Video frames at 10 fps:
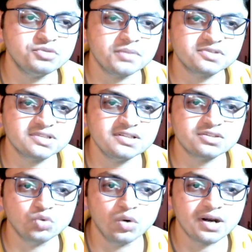
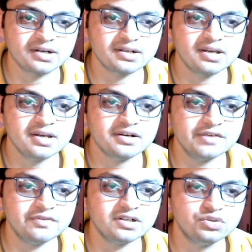Chomsky's work
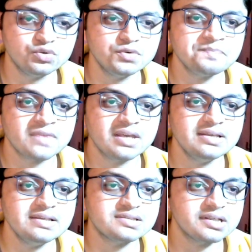refer to
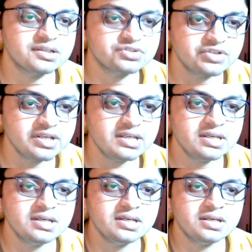his
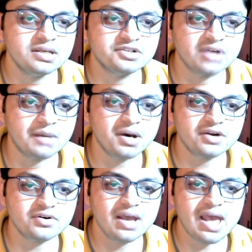three
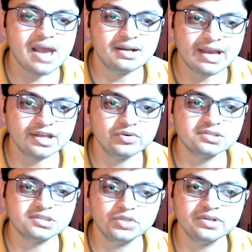grammar and
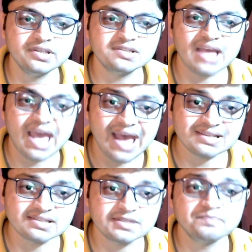language theories
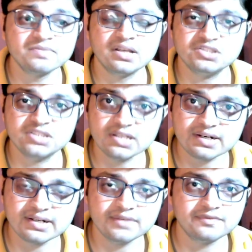as
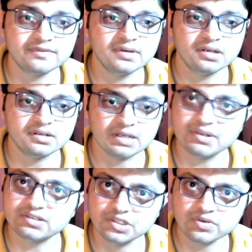generative
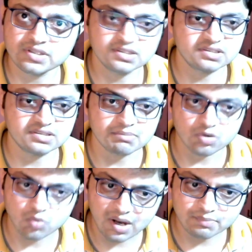grammar theory. This is
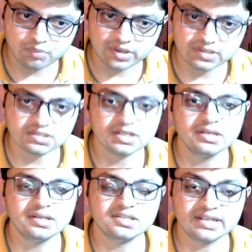number 1 point.
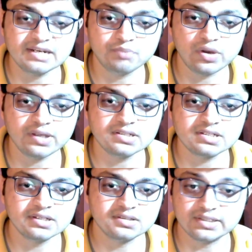Second
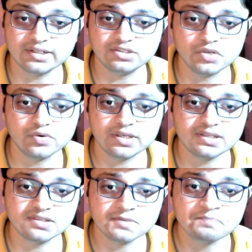theory
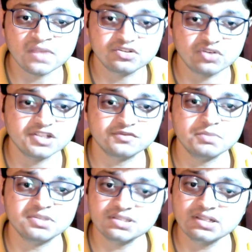is
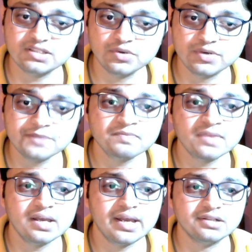transformational theory,
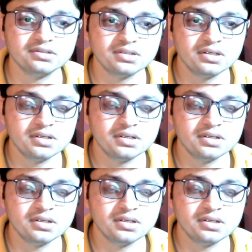and